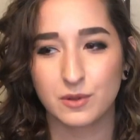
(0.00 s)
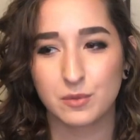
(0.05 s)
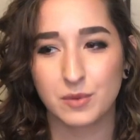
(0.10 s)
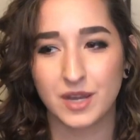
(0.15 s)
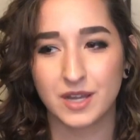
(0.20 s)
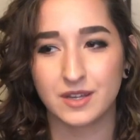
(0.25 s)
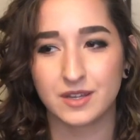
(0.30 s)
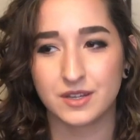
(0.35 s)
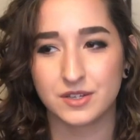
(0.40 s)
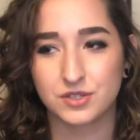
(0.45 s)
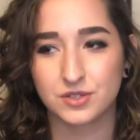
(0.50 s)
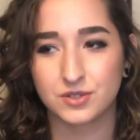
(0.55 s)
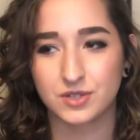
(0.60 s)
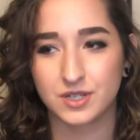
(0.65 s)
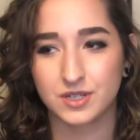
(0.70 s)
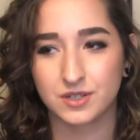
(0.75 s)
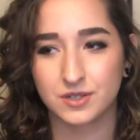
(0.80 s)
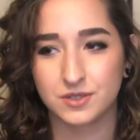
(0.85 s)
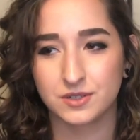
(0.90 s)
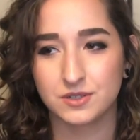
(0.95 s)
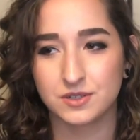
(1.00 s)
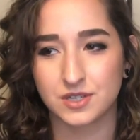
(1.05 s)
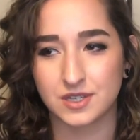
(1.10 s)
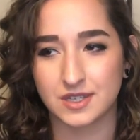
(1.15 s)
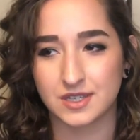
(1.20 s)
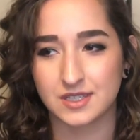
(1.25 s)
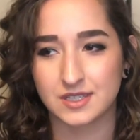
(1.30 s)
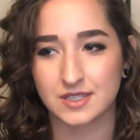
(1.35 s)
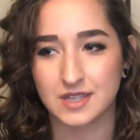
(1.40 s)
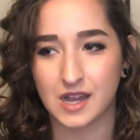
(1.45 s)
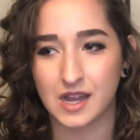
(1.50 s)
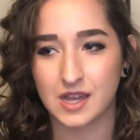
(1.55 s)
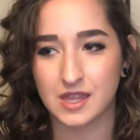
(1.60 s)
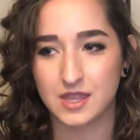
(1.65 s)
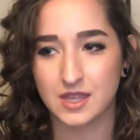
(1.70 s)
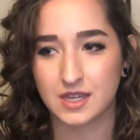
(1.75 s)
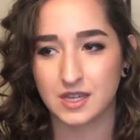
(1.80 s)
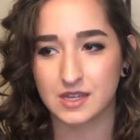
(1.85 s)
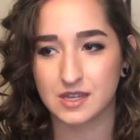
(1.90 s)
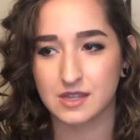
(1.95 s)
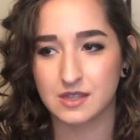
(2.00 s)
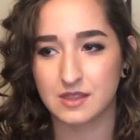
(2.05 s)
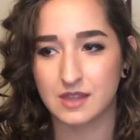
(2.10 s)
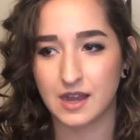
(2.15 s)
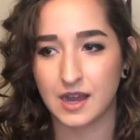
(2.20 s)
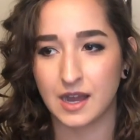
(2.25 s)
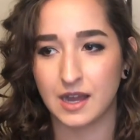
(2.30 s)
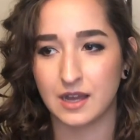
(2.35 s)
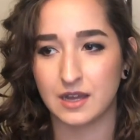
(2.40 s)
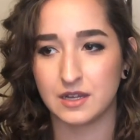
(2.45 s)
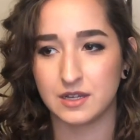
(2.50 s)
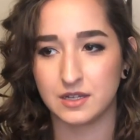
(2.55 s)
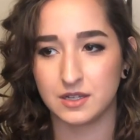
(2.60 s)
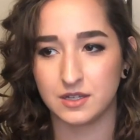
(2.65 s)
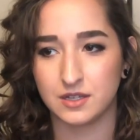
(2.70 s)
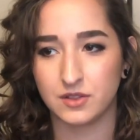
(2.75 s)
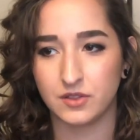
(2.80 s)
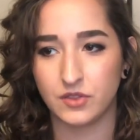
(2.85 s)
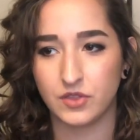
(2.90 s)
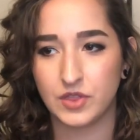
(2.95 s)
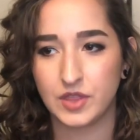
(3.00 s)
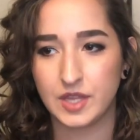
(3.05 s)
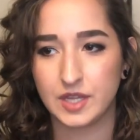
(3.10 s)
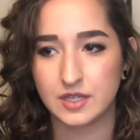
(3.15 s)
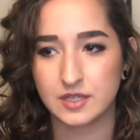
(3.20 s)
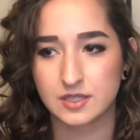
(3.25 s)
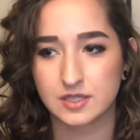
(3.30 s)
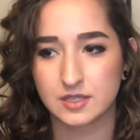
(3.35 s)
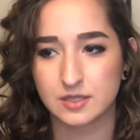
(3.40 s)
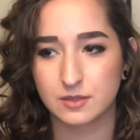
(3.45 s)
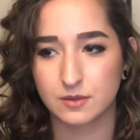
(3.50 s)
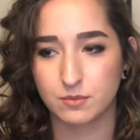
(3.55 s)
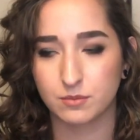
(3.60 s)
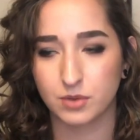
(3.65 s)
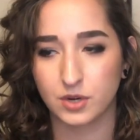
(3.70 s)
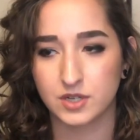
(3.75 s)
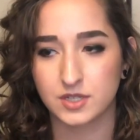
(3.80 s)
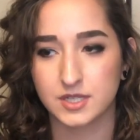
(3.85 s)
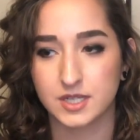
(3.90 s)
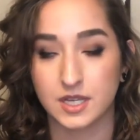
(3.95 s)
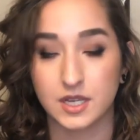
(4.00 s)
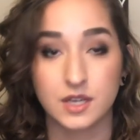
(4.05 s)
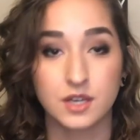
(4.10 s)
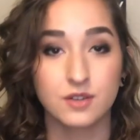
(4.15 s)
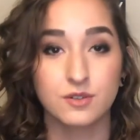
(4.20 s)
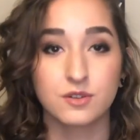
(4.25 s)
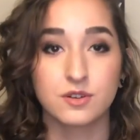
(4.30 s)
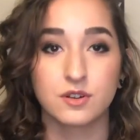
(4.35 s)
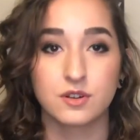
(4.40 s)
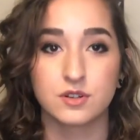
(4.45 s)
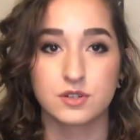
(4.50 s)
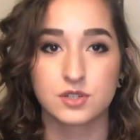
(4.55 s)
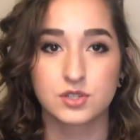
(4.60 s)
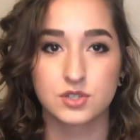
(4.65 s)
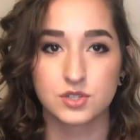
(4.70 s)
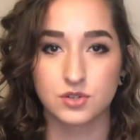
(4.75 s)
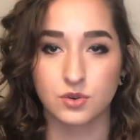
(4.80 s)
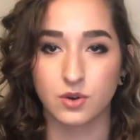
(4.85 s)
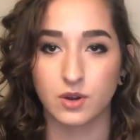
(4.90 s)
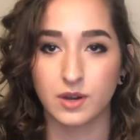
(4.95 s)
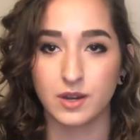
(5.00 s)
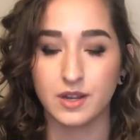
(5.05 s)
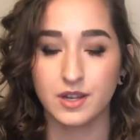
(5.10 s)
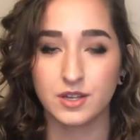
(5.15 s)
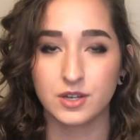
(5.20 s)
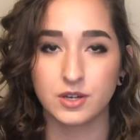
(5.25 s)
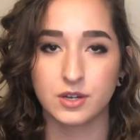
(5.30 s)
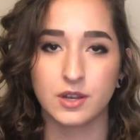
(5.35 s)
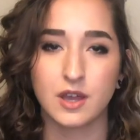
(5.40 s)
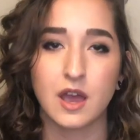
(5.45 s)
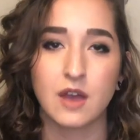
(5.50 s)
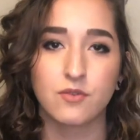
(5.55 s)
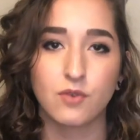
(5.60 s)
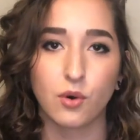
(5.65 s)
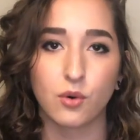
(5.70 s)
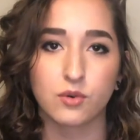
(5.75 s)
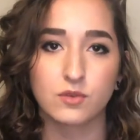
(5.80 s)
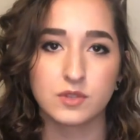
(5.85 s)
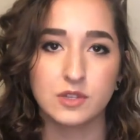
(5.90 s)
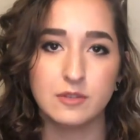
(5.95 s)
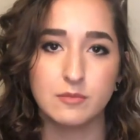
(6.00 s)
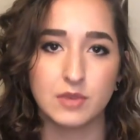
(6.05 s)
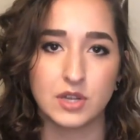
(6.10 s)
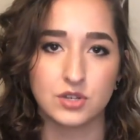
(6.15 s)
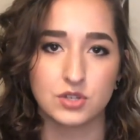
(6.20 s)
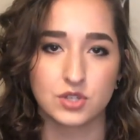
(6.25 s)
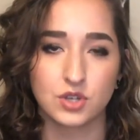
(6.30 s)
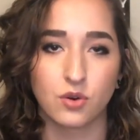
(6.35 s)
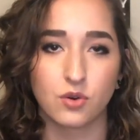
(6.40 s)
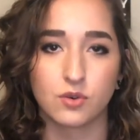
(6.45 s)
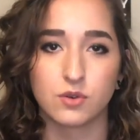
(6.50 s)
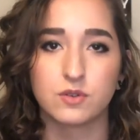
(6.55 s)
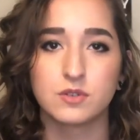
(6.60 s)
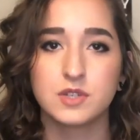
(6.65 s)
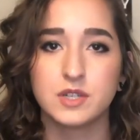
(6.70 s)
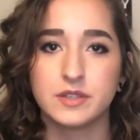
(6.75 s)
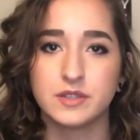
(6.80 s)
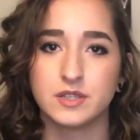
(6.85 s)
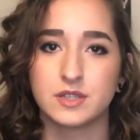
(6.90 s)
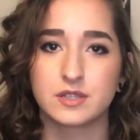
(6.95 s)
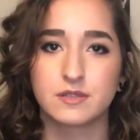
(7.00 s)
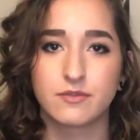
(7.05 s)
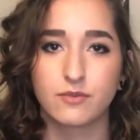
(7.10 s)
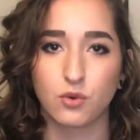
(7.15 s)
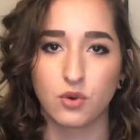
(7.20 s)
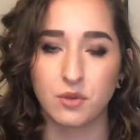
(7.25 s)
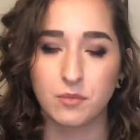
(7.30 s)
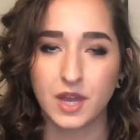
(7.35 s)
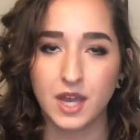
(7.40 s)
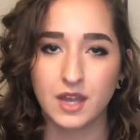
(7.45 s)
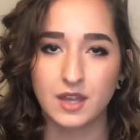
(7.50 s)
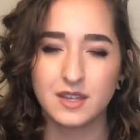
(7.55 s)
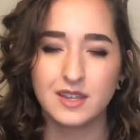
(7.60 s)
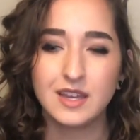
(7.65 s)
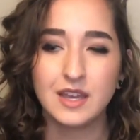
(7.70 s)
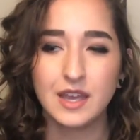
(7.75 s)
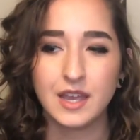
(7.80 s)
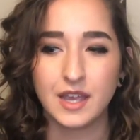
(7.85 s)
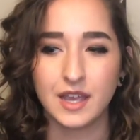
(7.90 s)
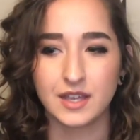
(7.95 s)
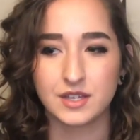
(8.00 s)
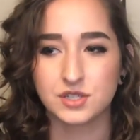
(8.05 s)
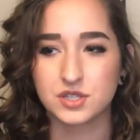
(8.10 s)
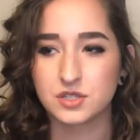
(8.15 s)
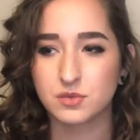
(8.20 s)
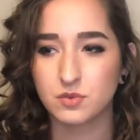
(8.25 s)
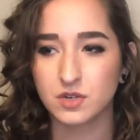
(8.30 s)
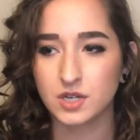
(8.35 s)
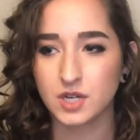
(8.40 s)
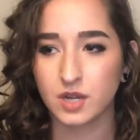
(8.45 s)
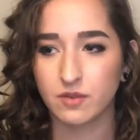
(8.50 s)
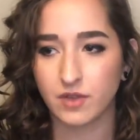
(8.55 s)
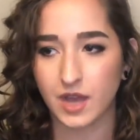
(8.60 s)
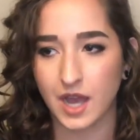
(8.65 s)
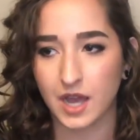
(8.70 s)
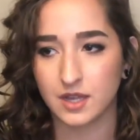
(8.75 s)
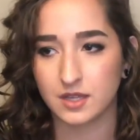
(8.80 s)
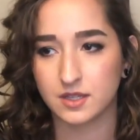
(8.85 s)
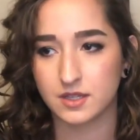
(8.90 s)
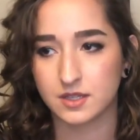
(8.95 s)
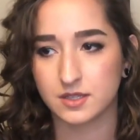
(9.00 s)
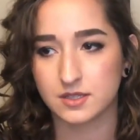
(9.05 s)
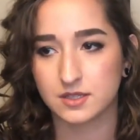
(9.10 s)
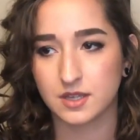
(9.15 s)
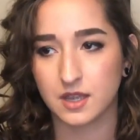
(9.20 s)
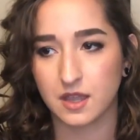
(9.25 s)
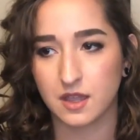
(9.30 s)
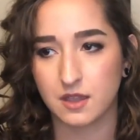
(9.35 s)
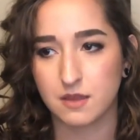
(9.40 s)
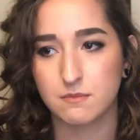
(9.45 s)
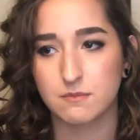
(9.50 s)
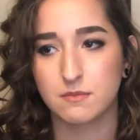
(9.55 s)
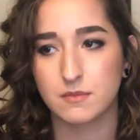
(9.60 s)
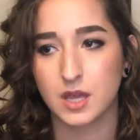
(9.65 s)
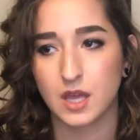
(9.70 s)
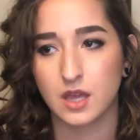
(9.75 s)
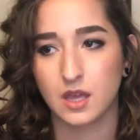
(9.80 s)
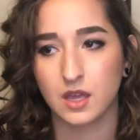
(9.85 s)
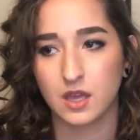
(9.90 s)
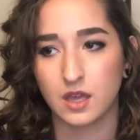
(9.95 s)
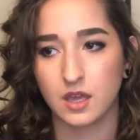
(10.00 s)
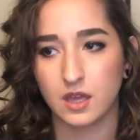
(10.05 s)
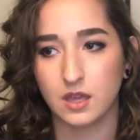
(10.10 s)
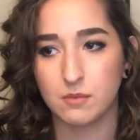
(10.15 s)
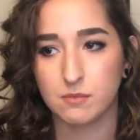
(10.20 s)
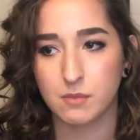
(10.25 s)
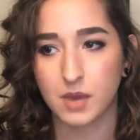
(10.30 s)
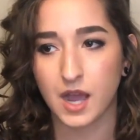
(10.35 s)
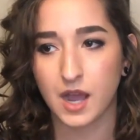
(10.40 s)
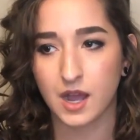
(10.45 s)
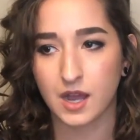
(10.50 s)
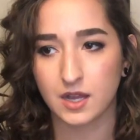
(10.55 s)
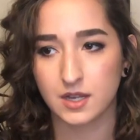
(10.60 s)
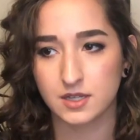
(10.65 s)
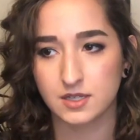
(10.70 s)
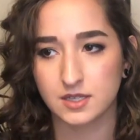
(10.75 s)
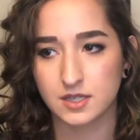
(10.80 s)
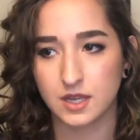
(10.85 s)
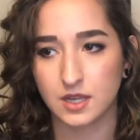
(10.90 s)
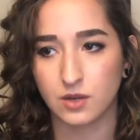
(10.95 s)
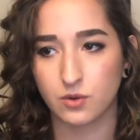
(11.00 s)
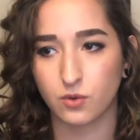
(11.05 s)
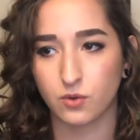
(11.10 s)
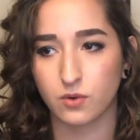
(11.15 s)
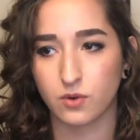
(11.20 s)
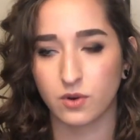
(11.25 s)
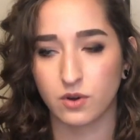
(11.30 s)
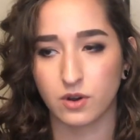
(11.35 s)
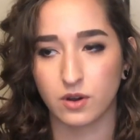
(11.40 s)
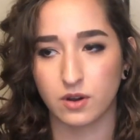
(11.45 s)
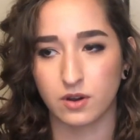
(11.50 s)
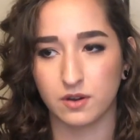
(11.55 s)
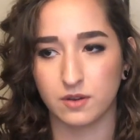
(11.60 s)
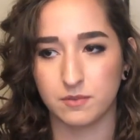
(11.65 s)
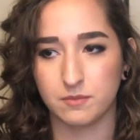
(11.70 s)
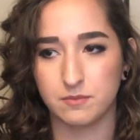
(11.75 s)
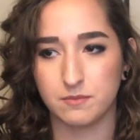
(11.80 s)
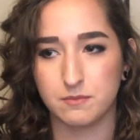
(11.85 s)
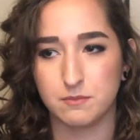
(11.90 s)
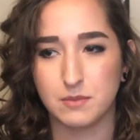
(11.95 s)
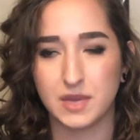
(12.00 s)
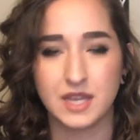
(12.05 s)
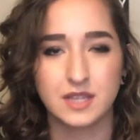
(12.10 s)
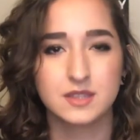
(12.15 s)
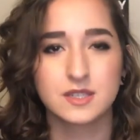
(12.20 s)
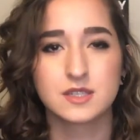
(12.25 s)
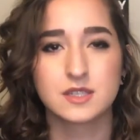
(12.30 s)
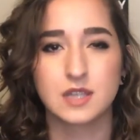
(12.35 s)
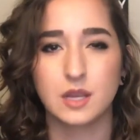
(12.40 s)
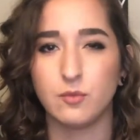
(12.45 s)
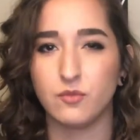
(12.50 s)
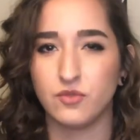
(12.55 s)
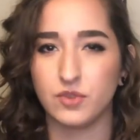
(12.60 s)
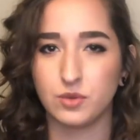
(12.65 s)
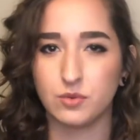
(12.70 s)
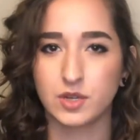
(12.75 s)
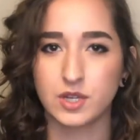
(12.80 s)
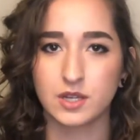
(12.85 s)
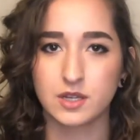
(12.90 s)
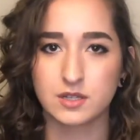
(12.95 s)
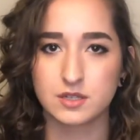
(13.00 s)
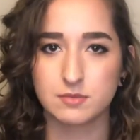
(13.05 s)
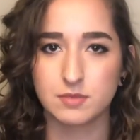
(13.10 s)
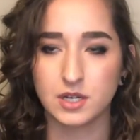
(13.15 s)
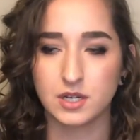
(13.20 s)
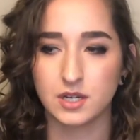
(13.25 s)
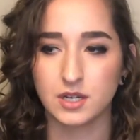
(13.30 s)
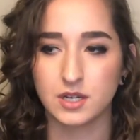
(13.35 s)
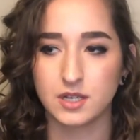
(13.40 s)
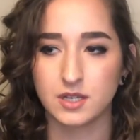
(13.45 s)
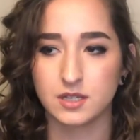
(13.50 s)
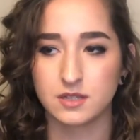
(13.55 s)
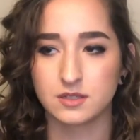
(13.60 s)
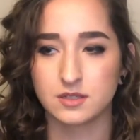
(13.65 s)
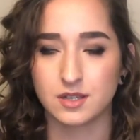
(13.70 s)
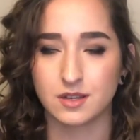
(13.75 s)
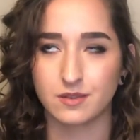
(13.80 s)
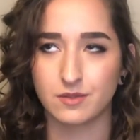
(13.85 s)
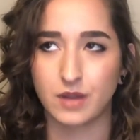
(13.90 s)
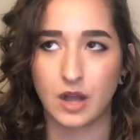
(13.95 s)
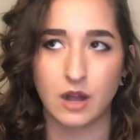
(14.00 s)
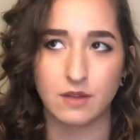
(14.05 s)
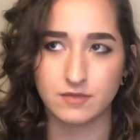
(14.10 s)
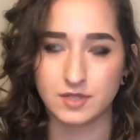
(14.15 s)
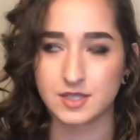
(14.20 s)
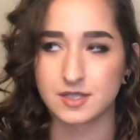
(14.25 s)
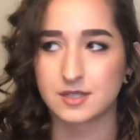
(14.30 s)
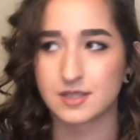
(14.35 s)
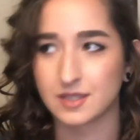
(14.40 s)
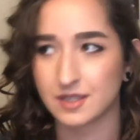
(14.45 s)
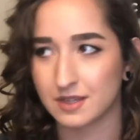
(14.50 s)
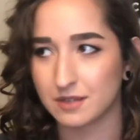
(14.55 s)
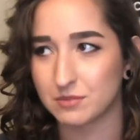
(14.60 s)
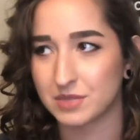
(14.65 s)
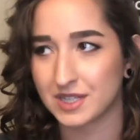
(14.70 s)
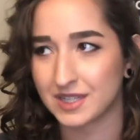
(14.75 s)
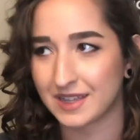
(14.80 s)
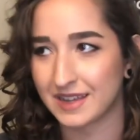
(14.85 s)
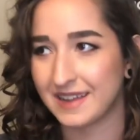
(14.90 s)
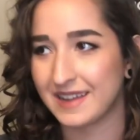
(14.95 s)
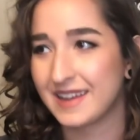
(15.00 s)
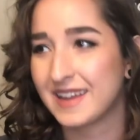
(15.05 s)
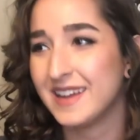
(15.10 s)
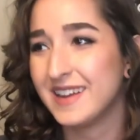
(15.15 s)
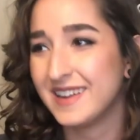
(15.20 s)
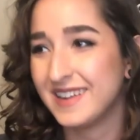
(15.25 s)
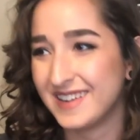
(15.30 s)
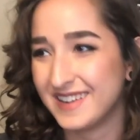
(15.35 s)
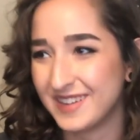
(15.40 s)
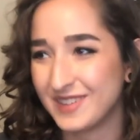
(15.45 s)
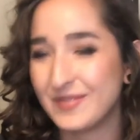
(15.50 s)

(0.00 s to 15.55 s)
with my initial conclusions. I think that this particular story could have only been told in this format. It just wouldn't have had the same impact or made the same viewing experience, obviously, but like,